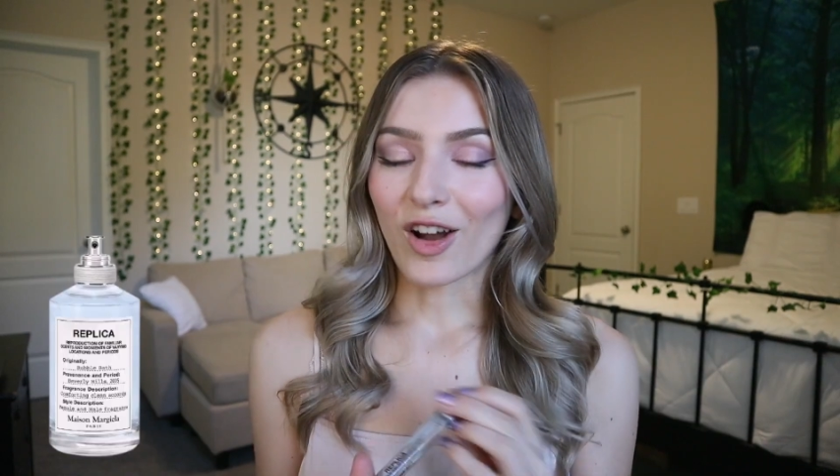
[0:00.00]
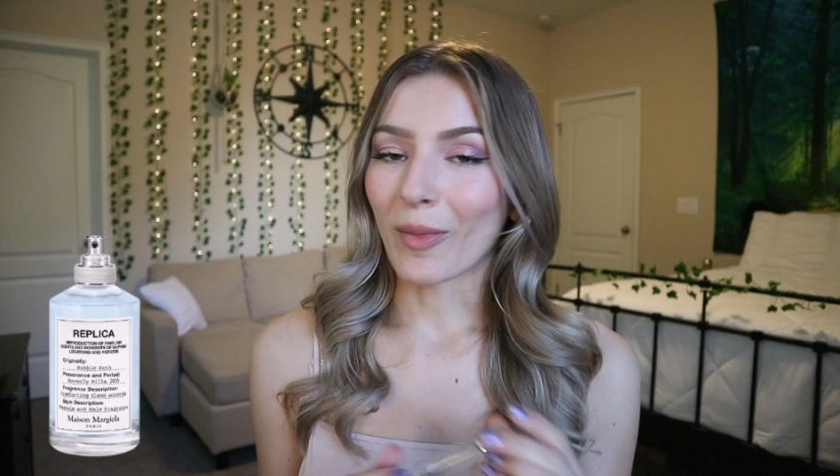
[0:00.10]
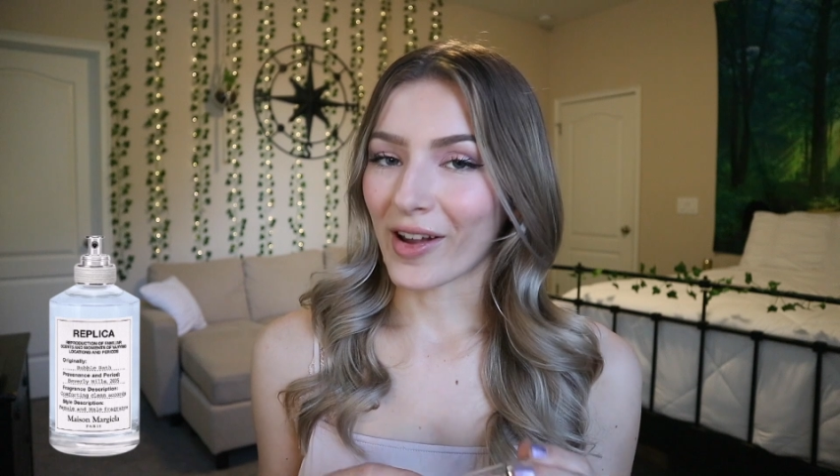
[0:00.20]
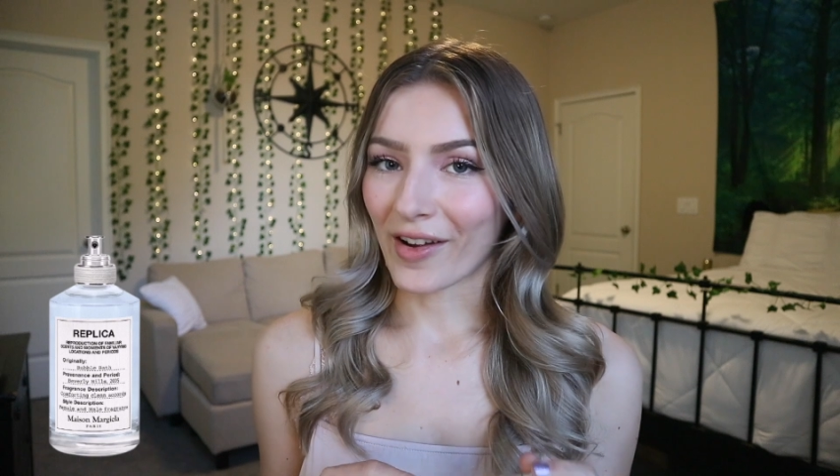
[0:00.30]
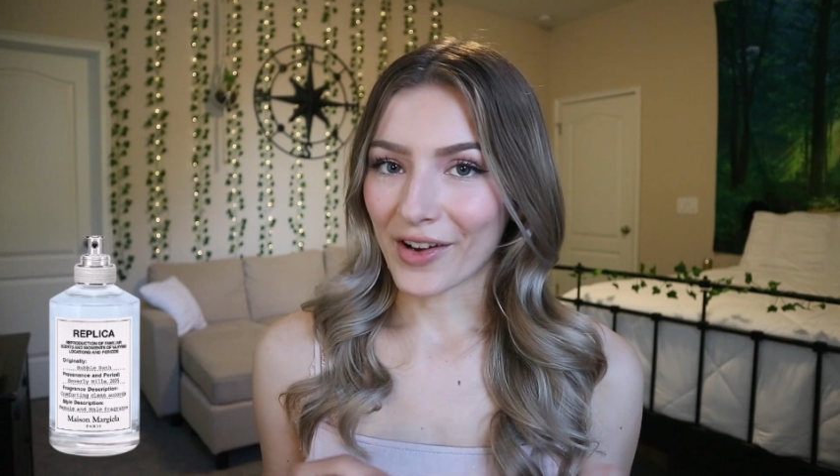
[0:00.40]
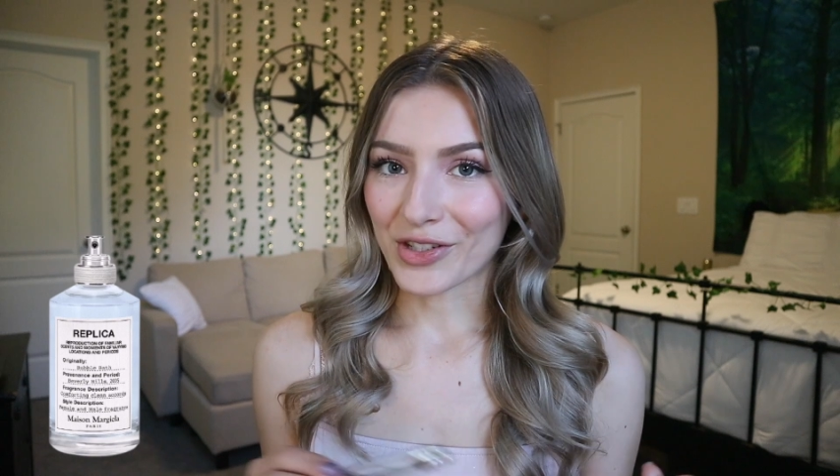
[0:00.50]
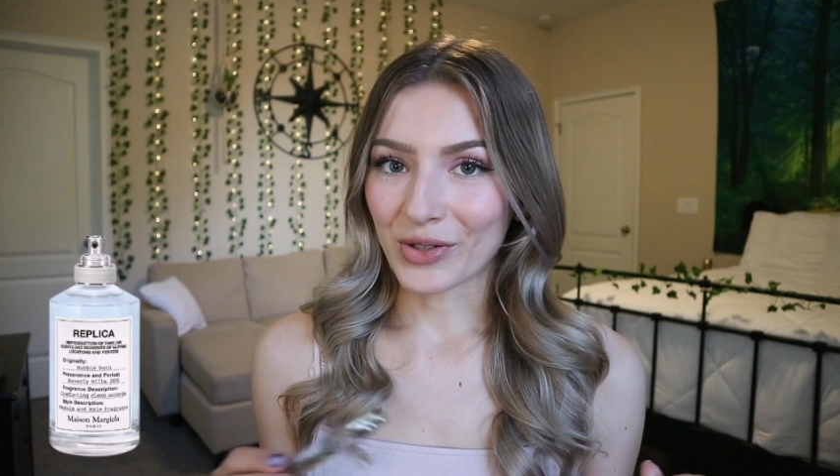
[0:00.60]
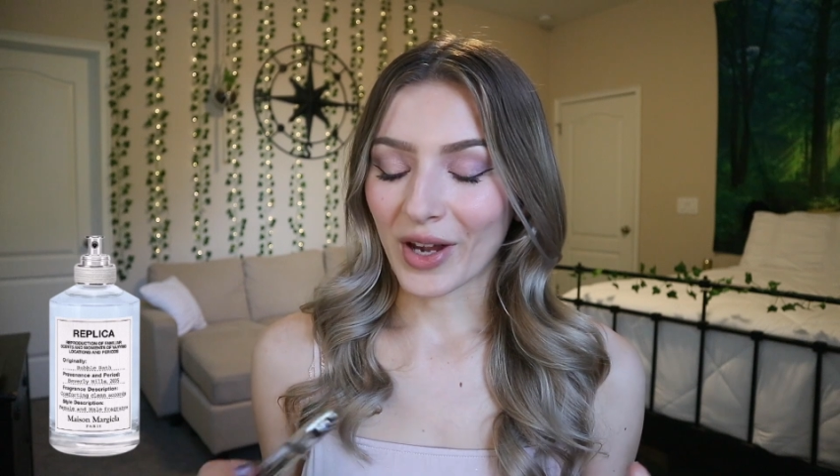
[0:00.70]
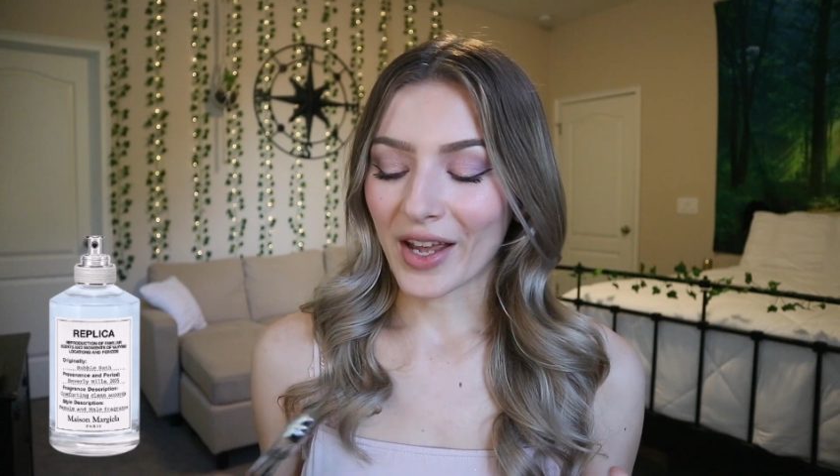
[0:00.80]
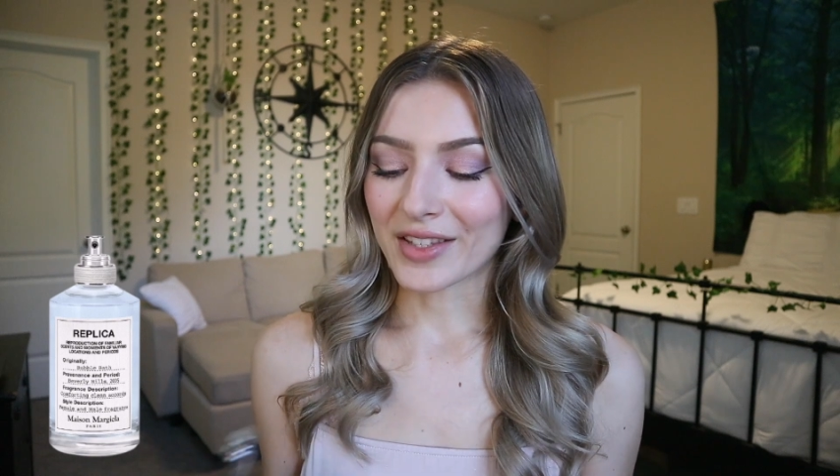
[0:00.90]
Oh my gosh,
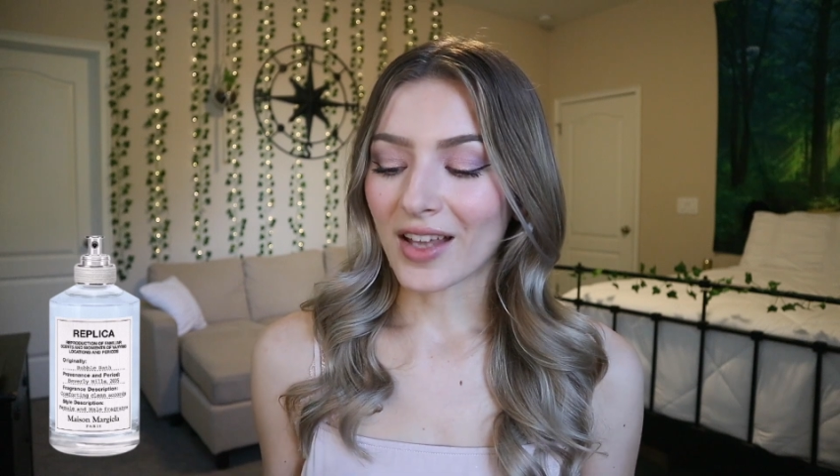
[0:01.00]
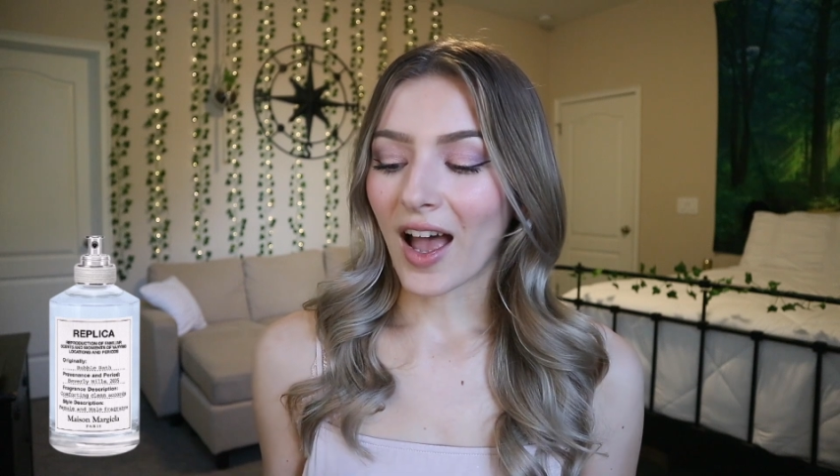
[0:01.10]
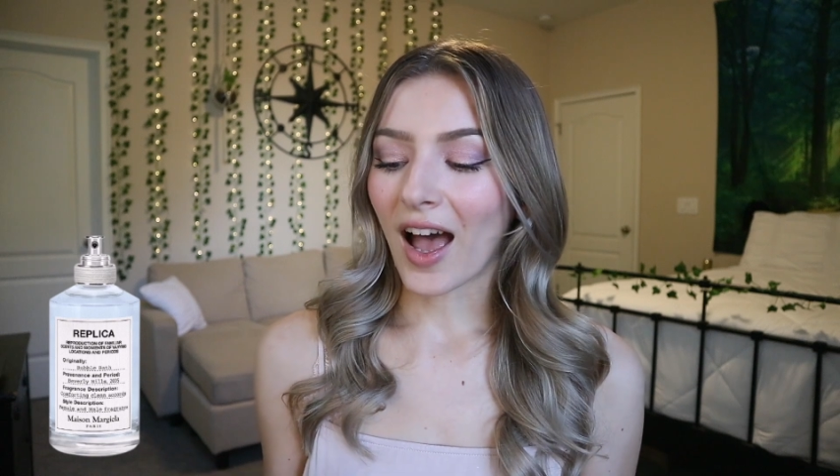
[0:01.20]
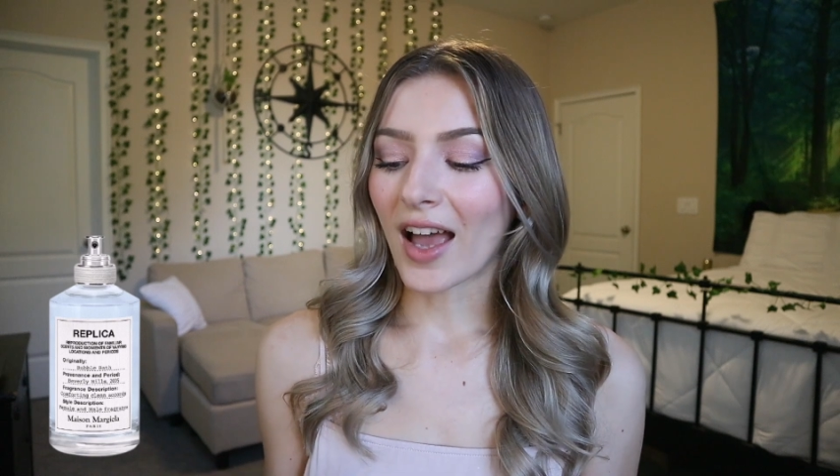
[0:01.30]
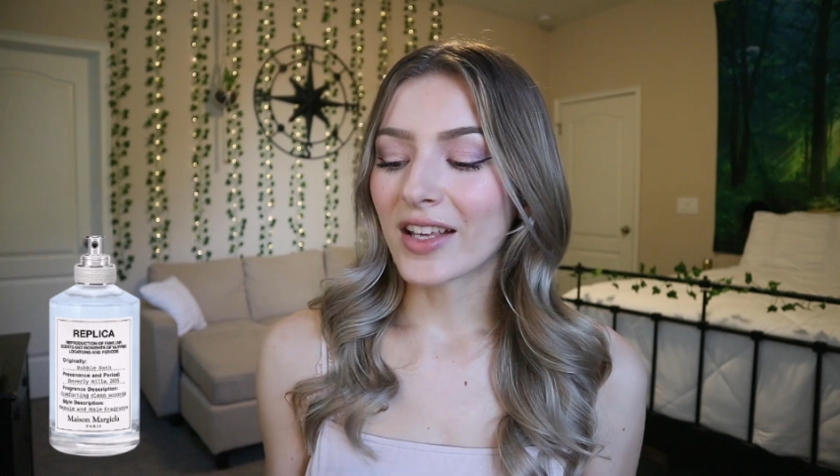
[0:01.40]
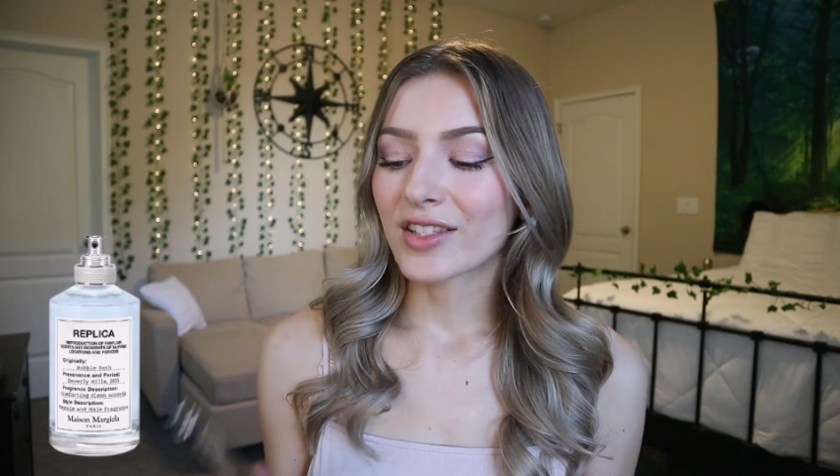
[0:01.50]
you guys. I